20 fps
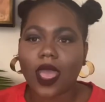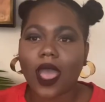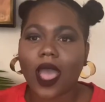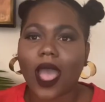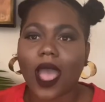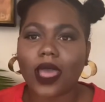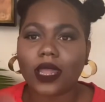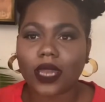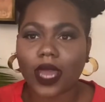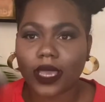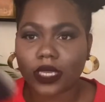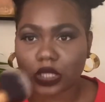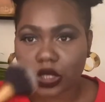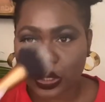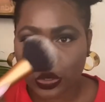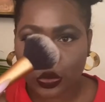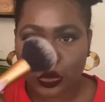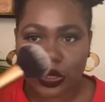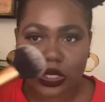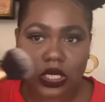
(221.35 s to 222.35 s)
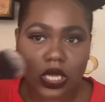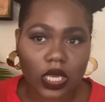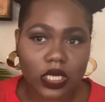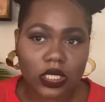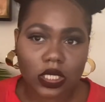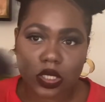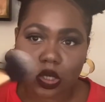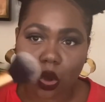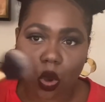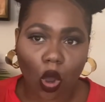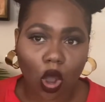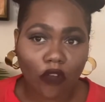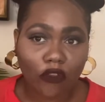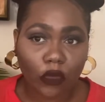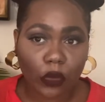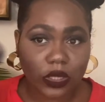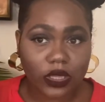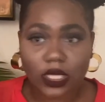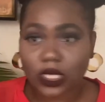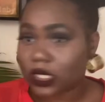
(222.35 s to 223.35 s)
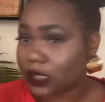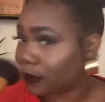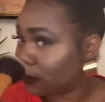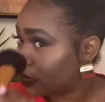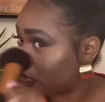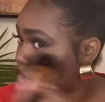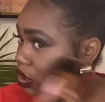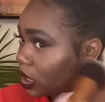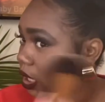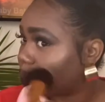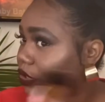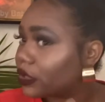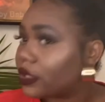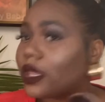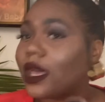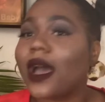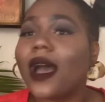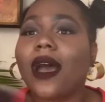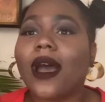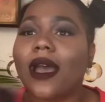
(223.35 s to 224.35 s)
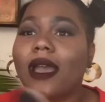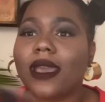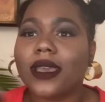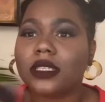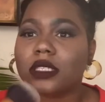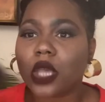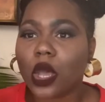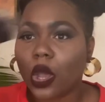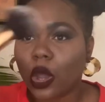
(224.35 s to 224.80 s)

I like to dust off with this brush under the eyes